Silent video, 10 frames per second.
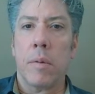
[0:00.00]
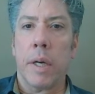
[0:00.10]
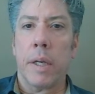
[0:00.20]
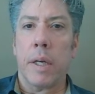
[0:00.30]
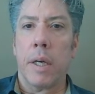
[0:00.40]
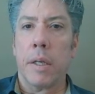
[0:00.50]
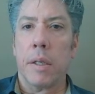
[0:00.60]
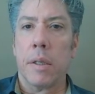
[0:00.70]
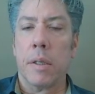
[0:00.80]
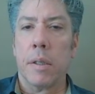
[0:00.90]
Why
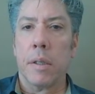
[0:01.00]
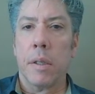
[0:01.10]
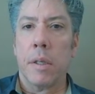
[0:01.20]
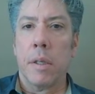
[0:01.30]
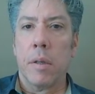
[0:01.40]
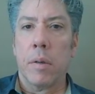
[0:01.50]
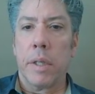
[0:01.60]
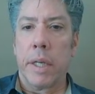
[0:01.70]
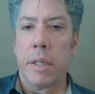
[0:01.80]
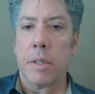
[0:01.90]
not?
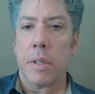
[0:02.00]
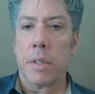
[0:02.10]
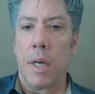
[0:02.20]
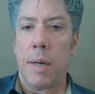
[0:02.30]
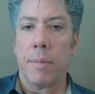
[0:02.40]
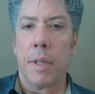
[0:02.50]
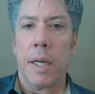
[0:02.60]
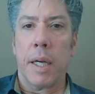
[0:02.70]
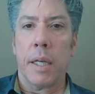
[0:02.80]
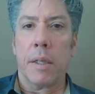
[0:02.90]
Well, that is the stop
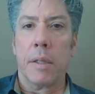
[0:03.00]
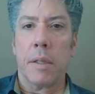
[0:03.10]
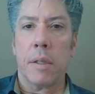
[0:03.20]
light.